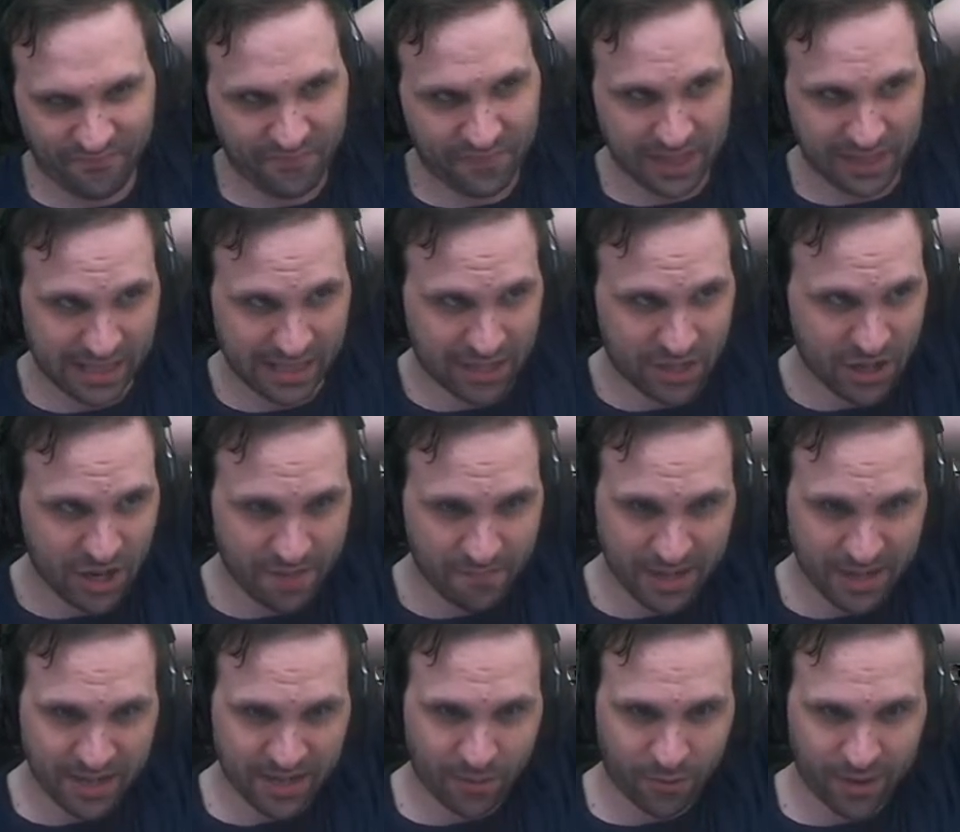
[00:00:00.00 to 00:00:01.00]
Let's jump
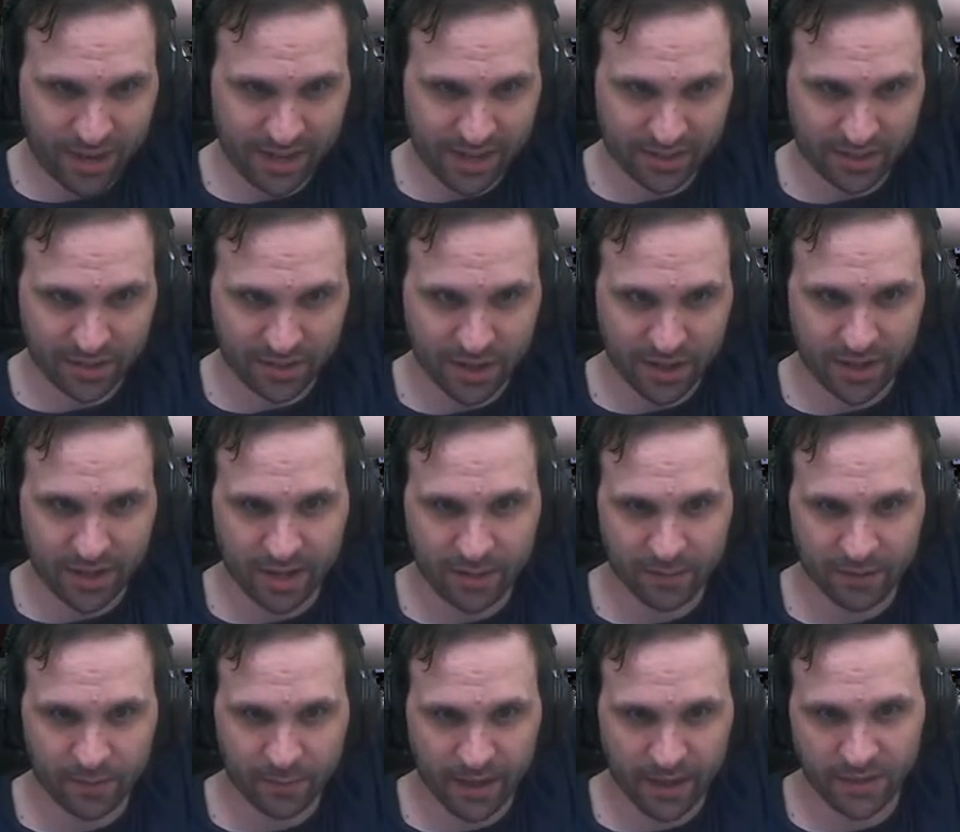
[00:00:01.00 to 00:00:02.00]
into what else is going on
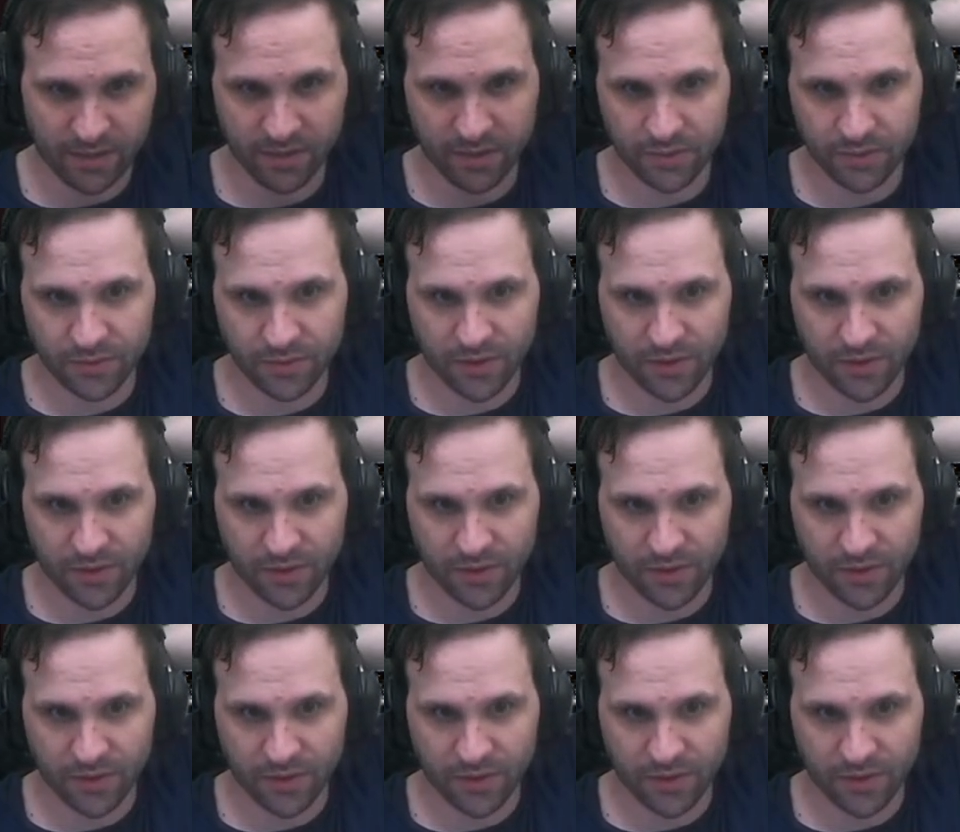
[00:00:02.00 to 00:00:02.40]
with space news.